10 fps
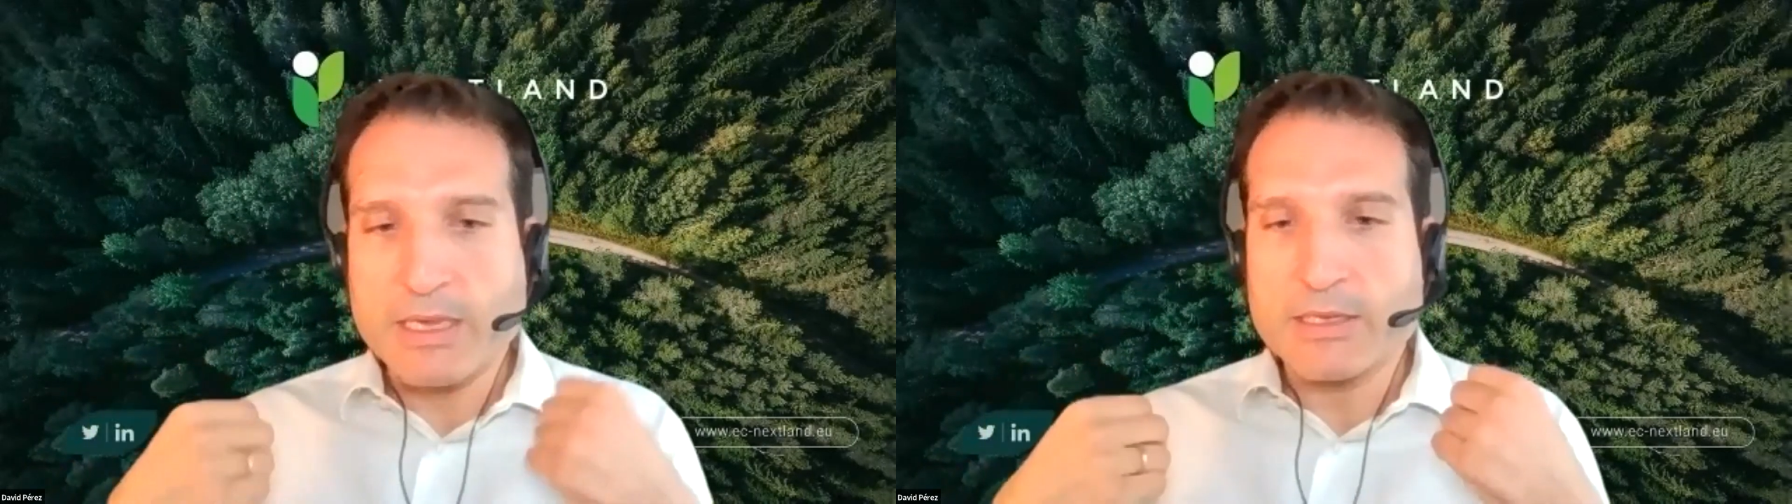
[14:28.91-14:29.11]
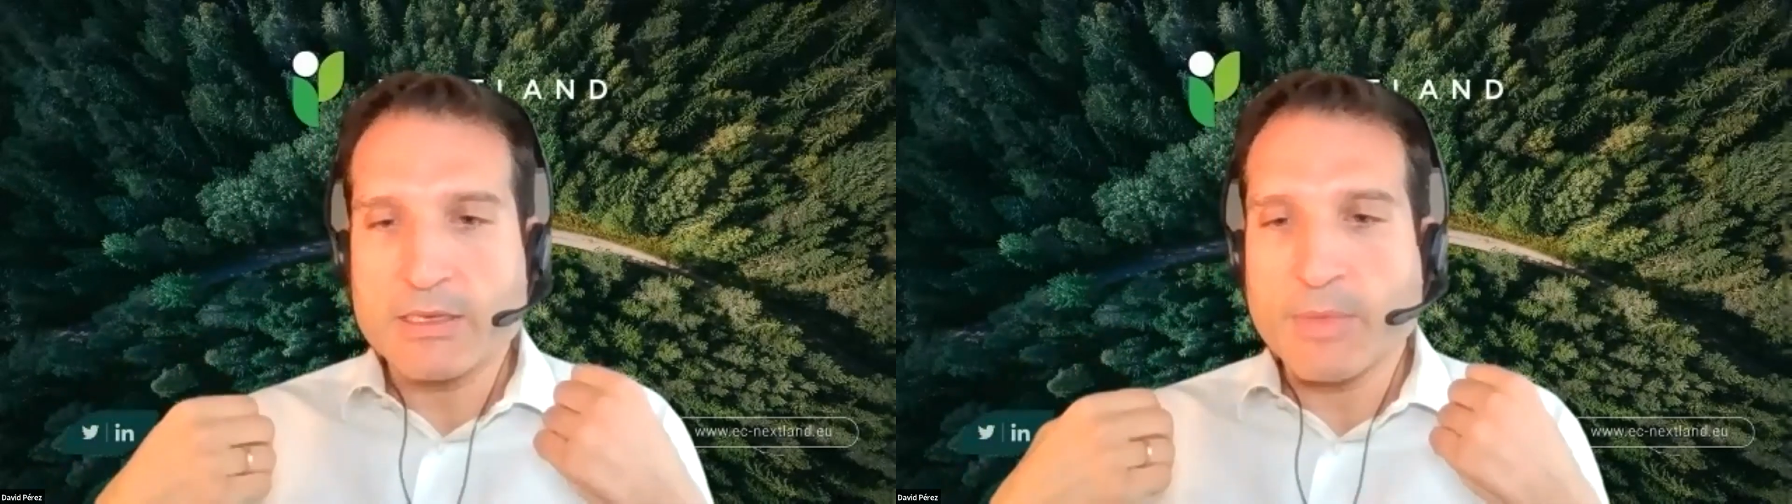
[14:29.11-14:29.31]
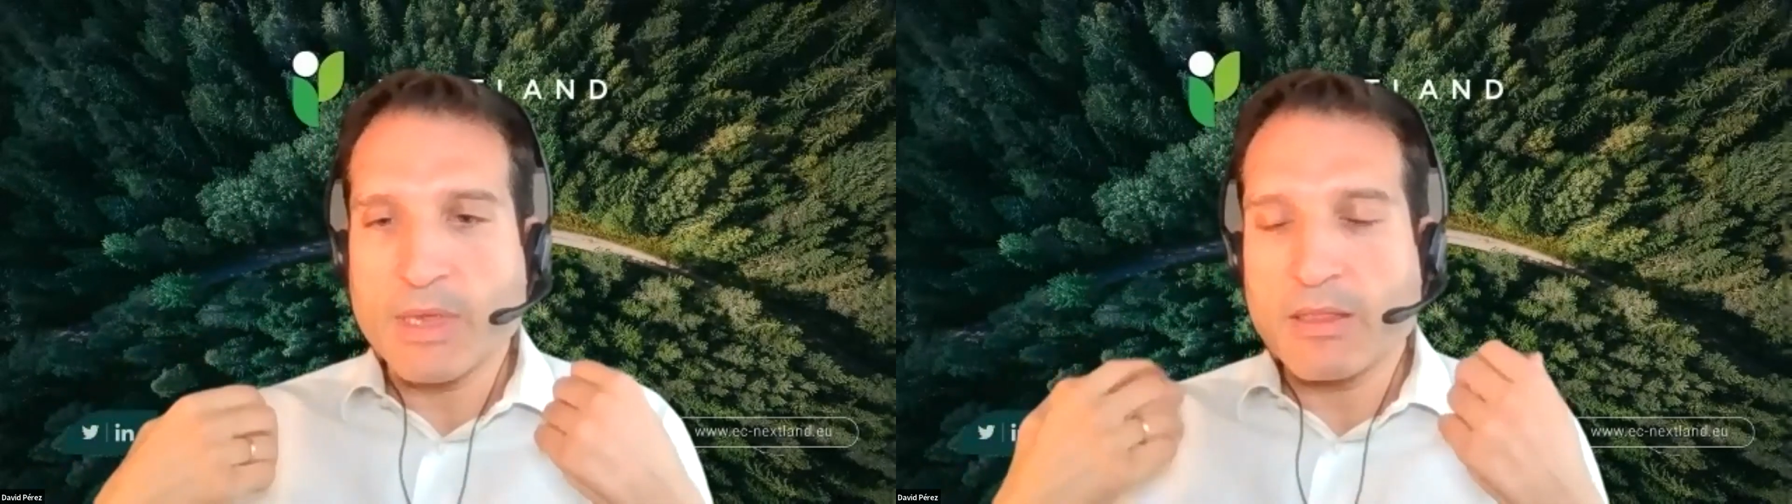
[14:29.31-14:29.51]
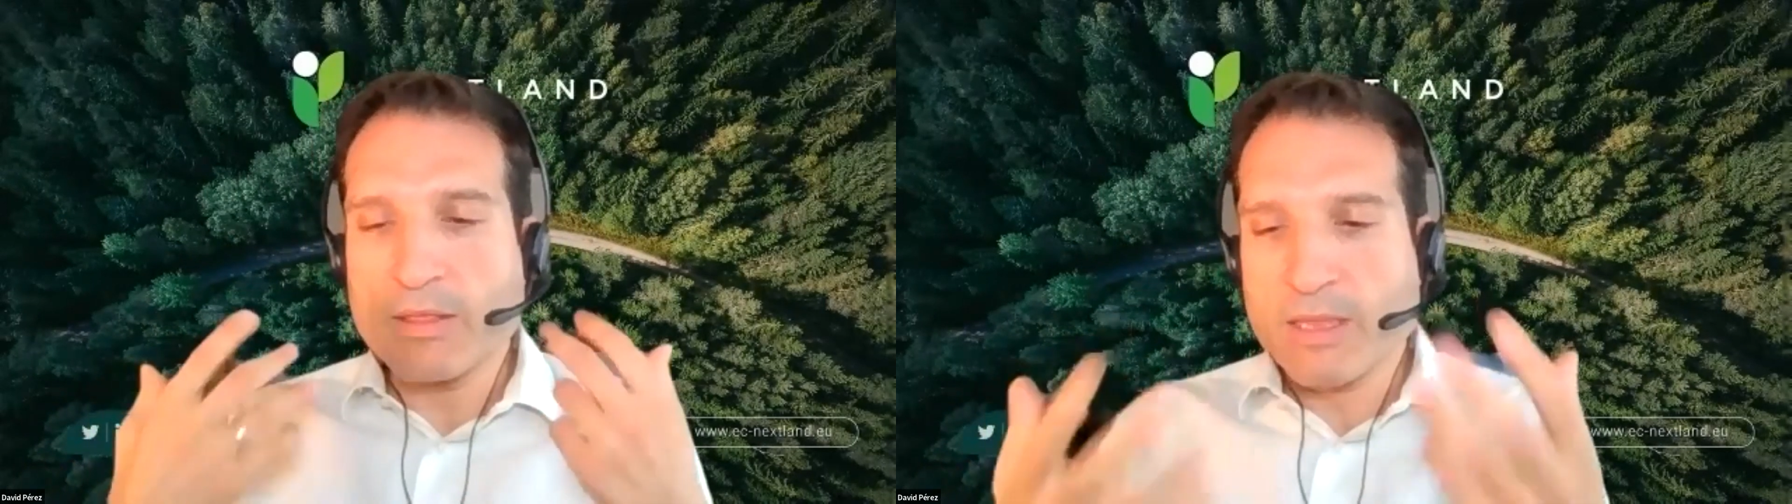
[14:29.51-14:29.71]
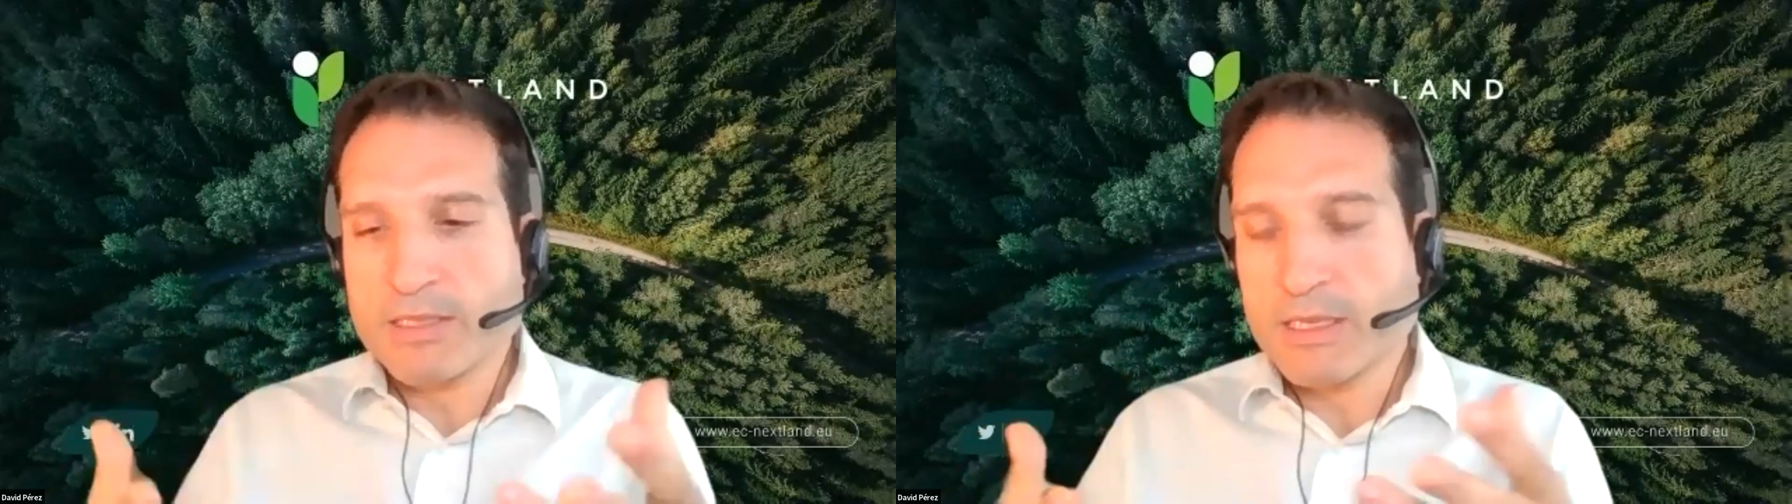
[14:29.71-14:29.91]
and making
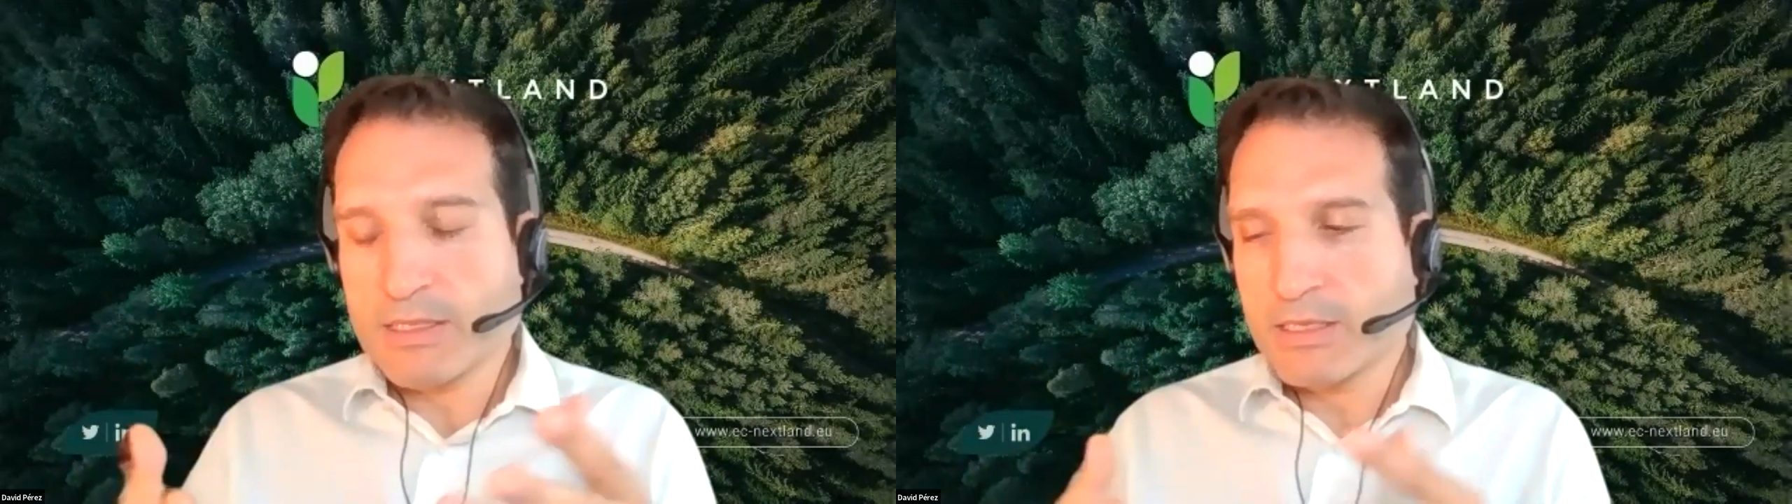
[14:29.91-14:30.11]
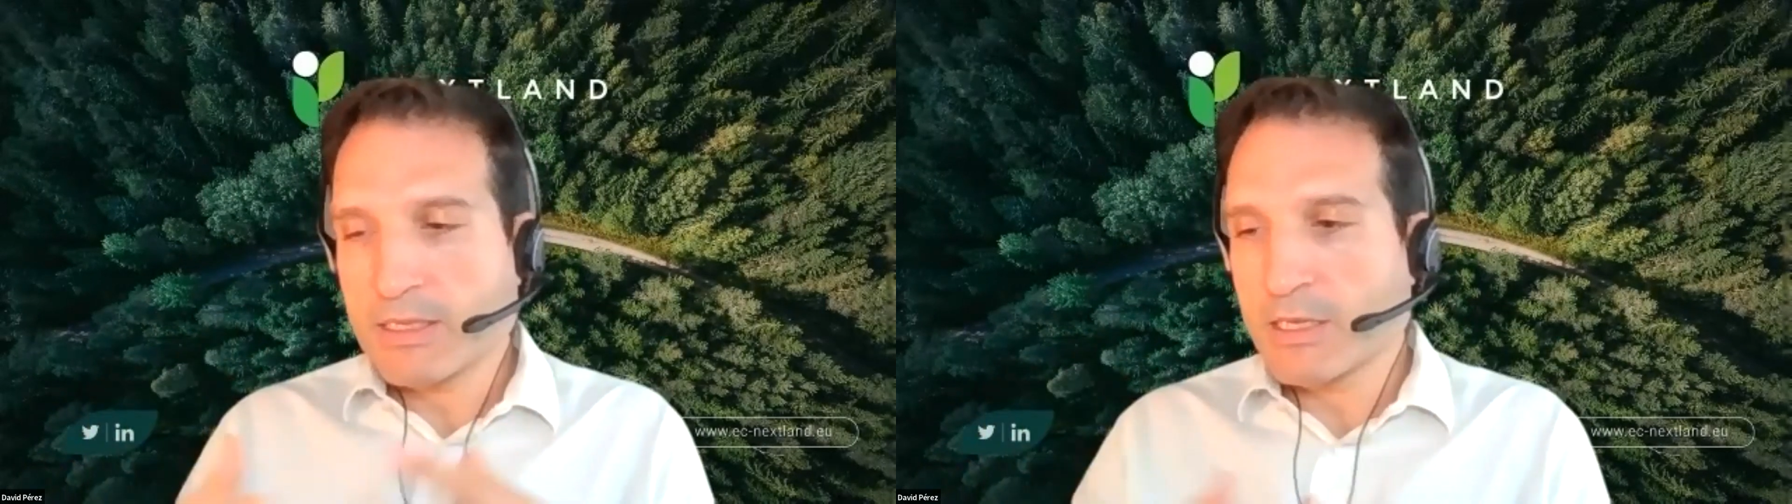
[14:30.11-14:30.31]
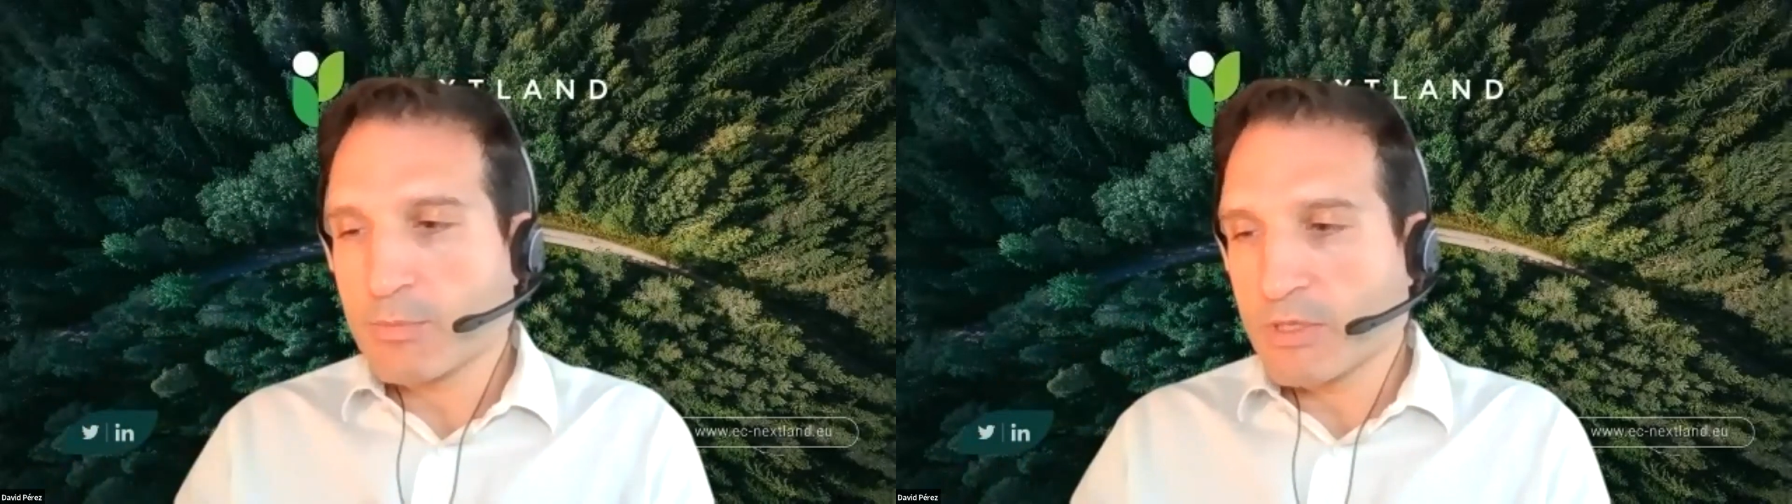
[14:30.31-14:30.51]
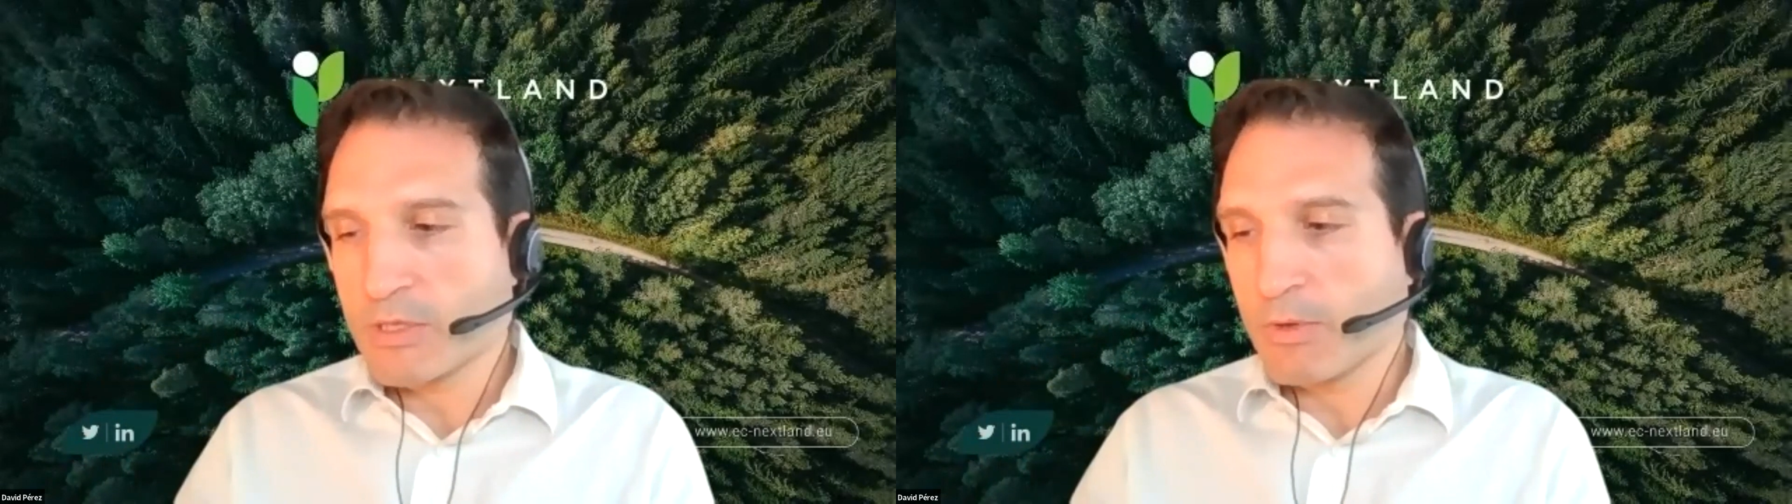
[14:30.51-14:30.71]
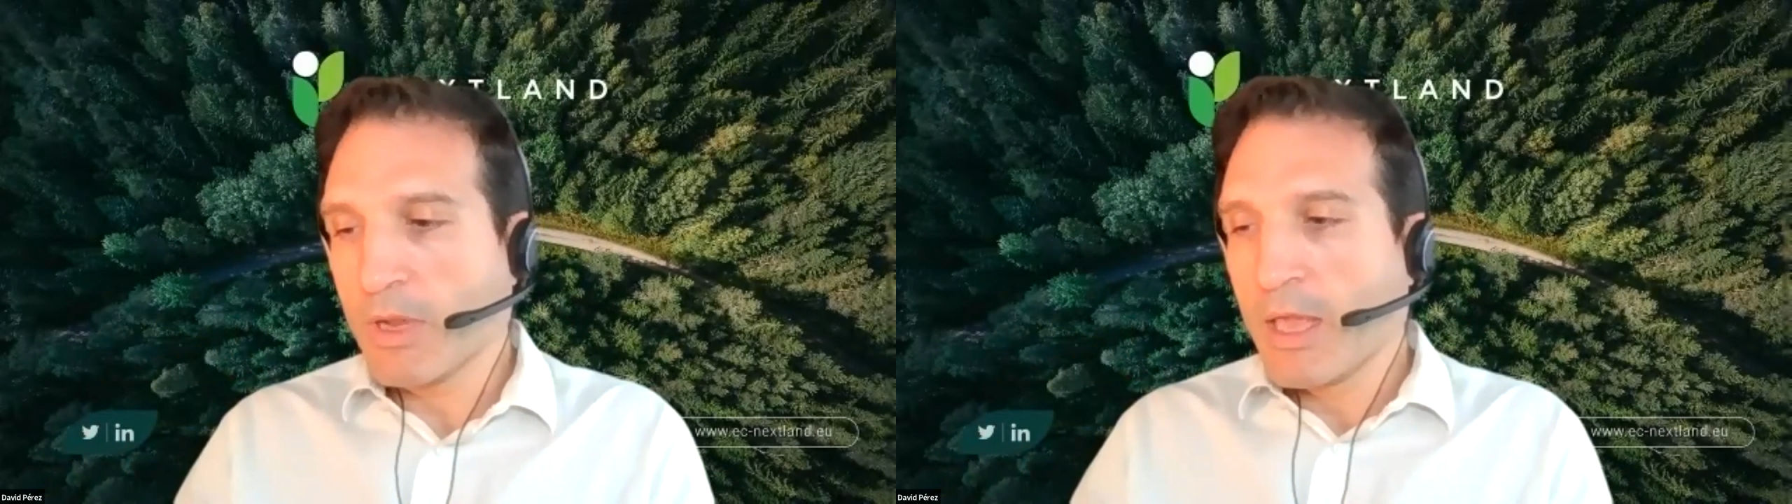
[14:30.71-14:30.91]
things as easy as
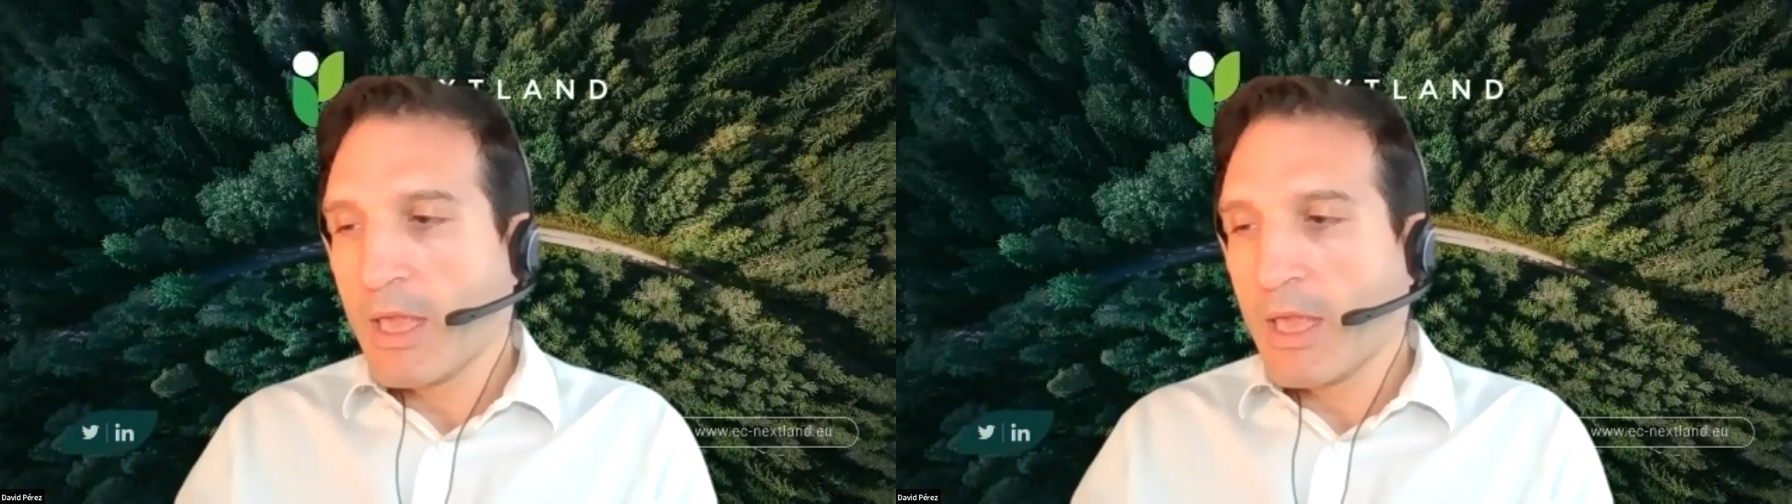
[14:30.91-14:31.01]
possible.